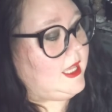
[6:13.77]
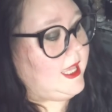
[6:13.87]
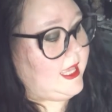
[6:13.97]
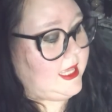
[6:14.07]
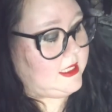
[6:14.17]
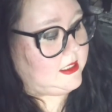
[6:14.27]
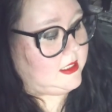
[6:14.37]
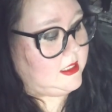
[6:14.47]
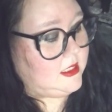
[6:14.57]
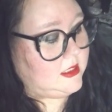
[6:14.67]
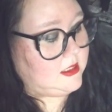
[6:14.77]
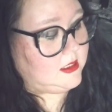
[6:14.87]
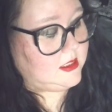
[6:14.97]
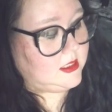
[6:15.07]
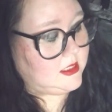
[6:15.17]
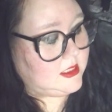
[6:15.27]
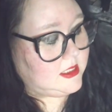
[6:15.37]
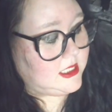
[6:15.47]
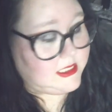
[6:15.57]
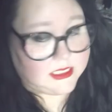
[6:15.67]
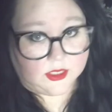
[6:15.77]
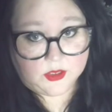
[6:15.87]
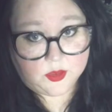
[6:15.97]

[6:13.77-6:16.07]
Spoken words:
And it's nothing to